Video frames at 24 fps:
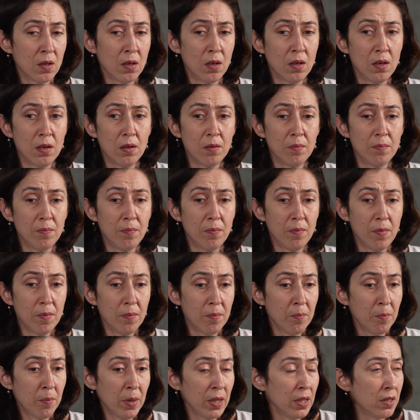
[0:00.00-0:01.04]

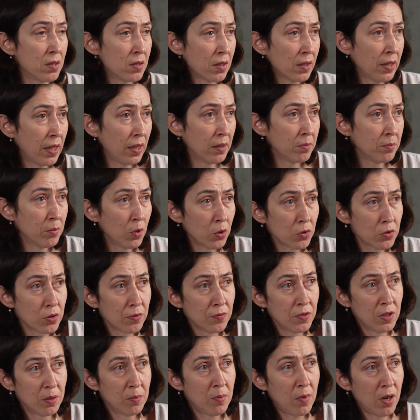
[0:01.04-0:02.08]
But it's, again, most
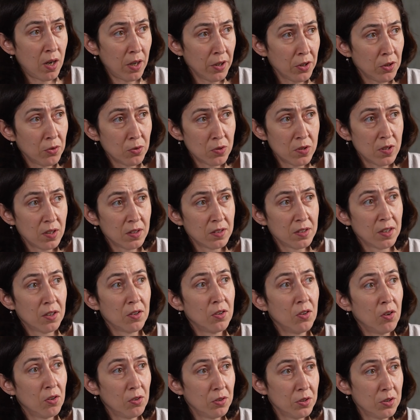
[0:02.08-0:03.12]
of them are using
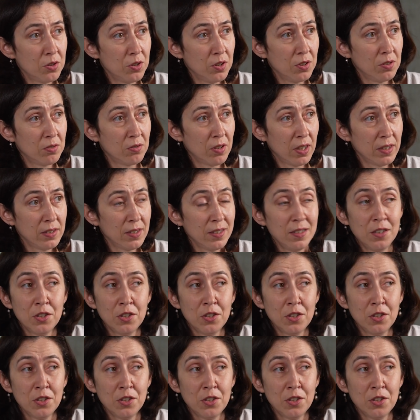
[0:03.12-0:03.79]
technology, right?